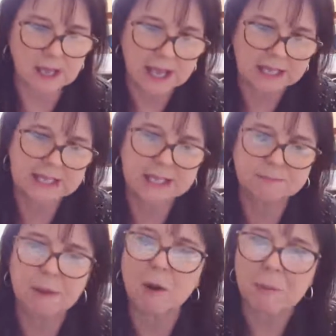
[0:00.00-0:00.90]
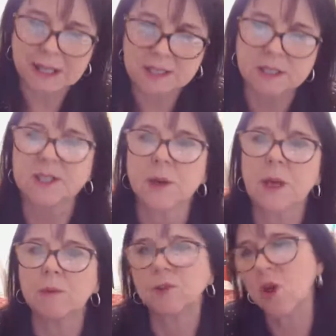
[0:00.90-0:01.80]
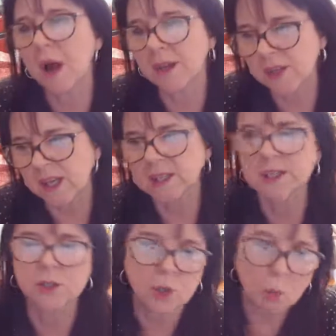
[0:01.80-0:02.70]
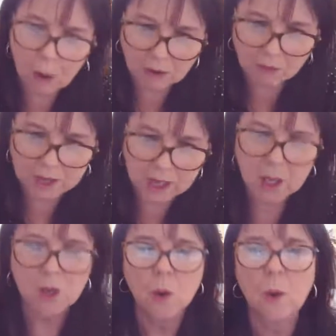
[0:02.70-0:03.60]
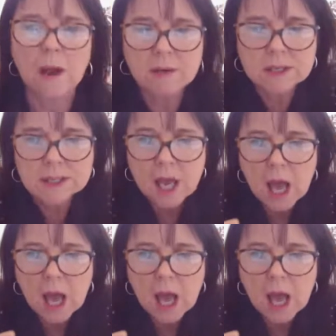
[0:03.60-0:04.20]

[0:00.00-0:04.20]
experimental, so he will try things and not worry, whereas